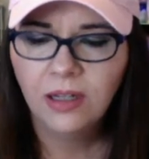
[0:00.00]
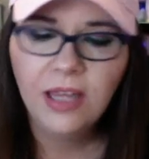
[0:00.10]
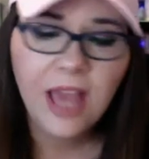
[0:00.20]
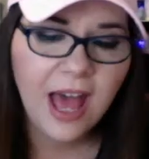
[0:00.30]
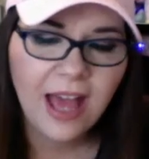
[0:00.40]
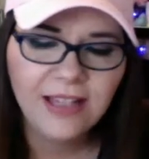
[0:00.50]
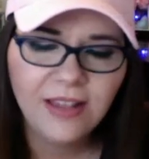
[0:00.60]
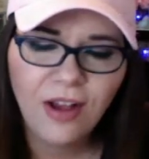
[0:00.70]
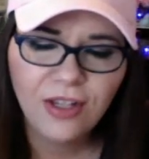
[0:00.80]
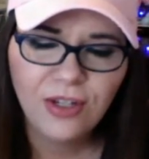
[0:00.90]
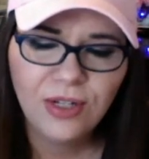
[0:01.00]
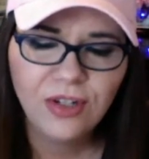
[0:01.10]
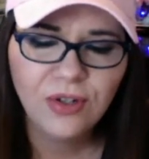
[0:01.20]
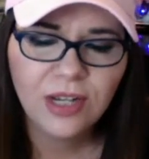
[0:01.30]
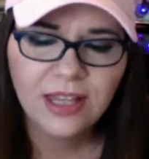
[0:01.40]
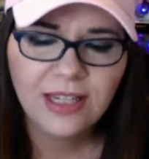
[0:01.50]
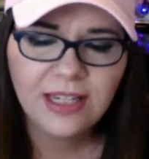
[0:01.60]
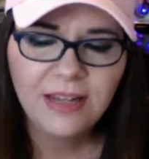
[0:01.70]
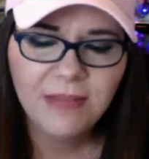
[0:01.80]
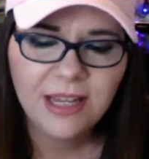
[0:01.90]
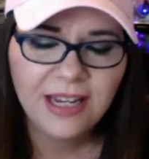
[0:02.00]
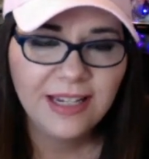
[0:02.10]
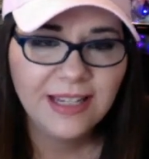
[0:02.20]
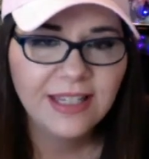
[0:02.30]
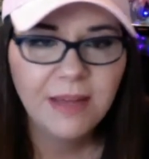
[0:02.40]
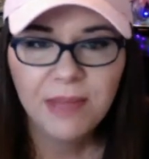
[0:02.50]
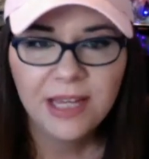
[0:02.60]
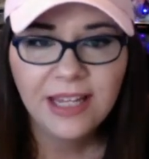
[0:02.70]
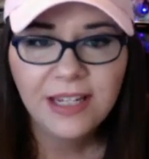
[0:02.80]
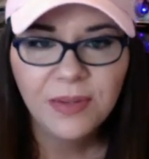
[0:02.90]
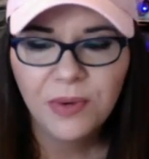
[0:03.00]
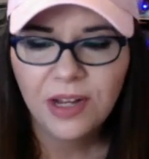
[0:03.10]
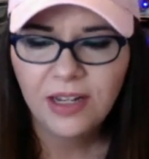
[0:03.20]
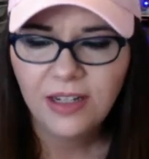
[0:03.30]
Yeah, as long as you can trick the demon into stepping into one,